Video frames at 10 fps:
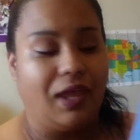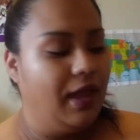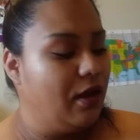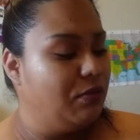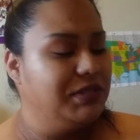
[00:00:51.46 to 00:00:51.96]

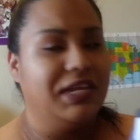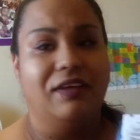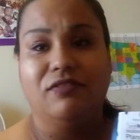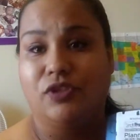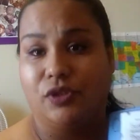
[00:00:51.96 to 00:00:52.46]
I always
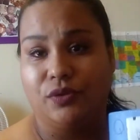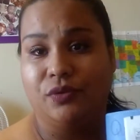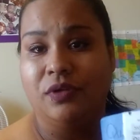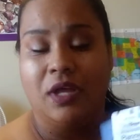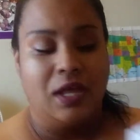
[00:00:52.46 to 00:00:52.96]
have
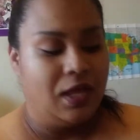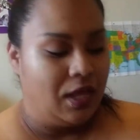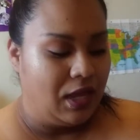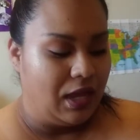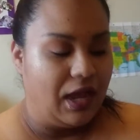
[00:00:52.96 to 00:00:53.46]
2.
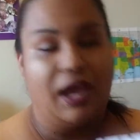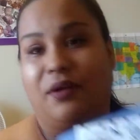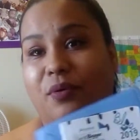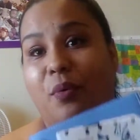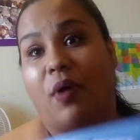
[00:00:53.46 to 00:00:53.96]
I
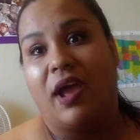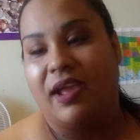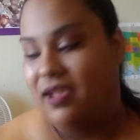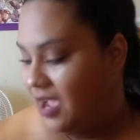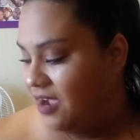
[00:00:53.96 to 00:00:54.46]
don't know
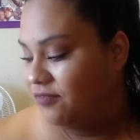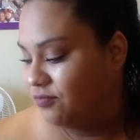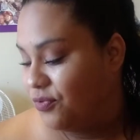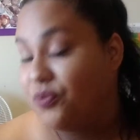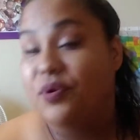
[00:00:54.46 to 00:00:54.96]
why. I
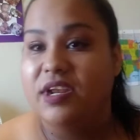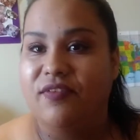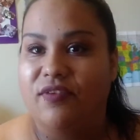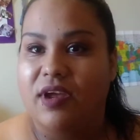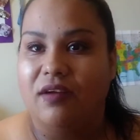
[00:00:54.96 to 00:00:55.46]
have 3
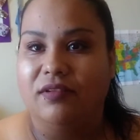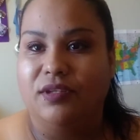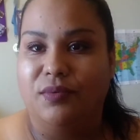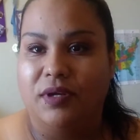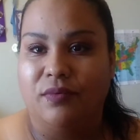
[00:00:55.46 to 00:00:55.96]
if you count
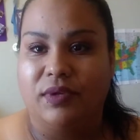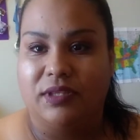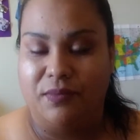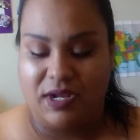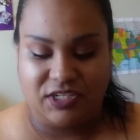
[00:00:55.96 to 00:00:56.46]
the one with
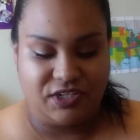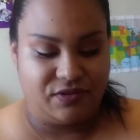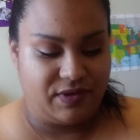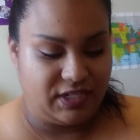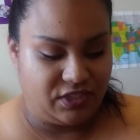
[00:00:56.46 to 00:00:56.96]
the magic
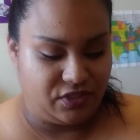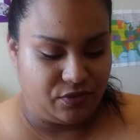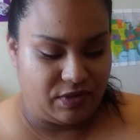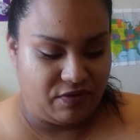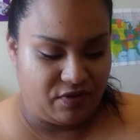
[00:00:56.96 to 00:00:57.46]
erasers
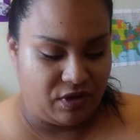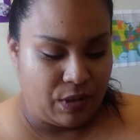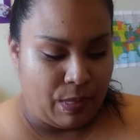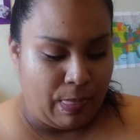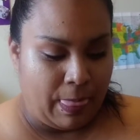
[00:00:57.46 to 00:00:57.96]
or
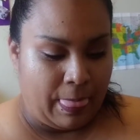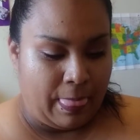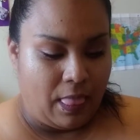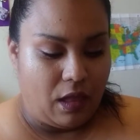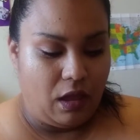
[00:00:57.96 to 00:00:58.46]
whatever.
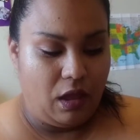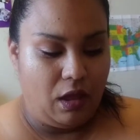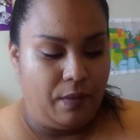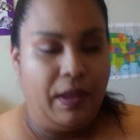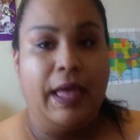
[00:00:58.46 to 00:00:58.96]

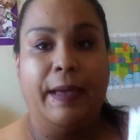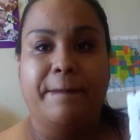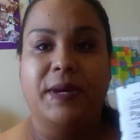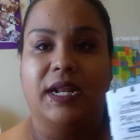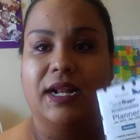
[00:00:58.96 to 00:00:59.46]

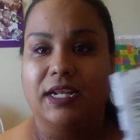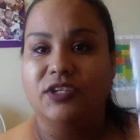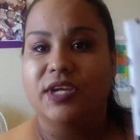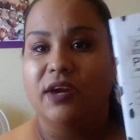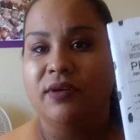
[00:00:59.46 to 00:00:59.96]
But I like
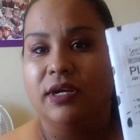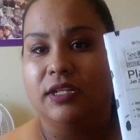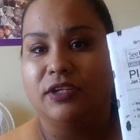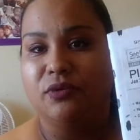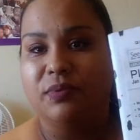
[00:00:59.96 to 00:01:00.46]
to carry a
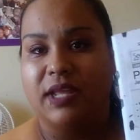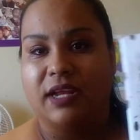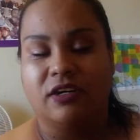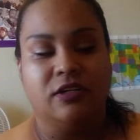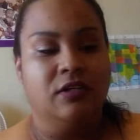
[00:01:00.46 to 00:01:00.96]
little
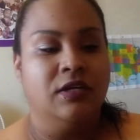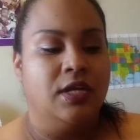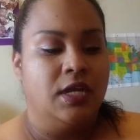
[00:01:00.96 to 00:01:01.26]
planner